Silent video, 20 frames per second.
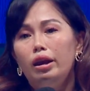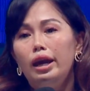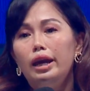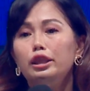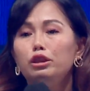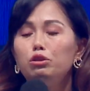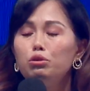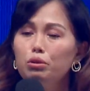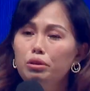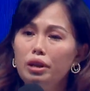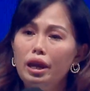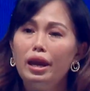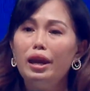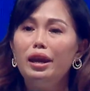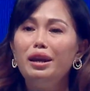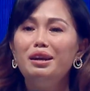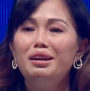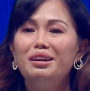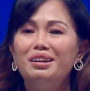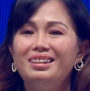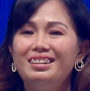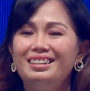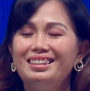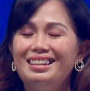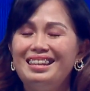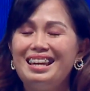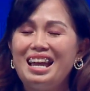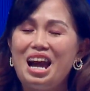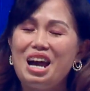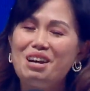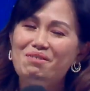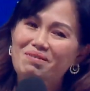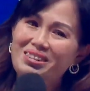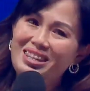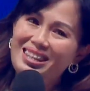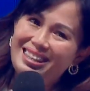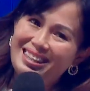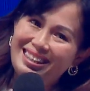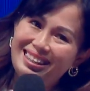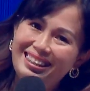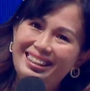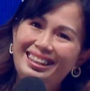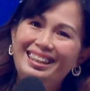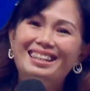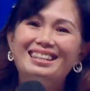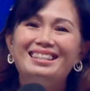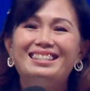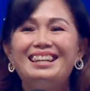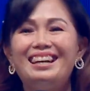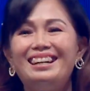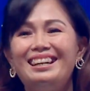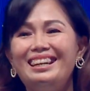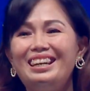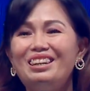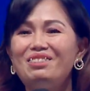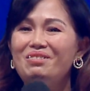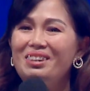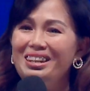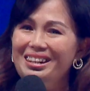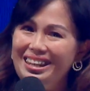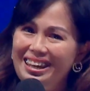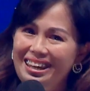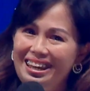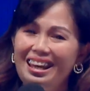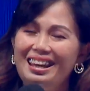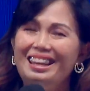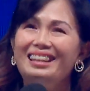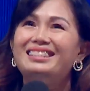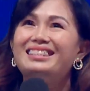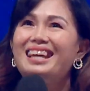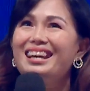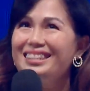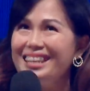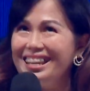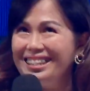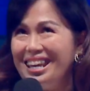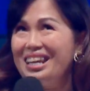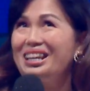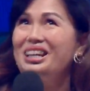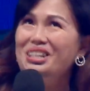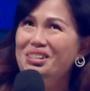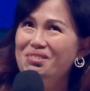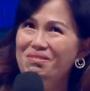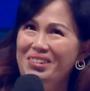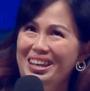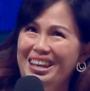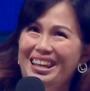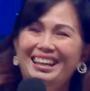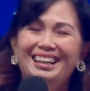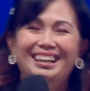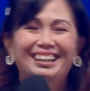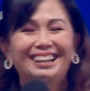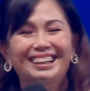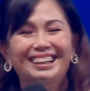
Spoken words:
And today, I'm here sharing in one day, in Success Academy.